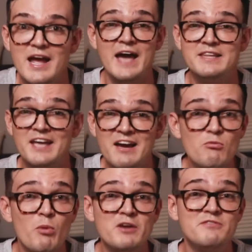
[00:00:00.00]
and they
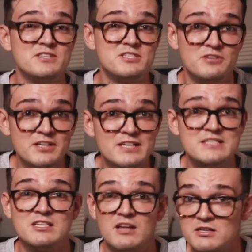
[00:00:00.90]
have one of the
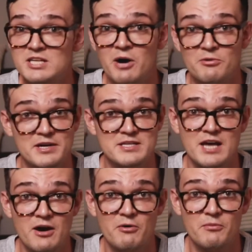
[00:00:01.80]
strictest lockdown right now.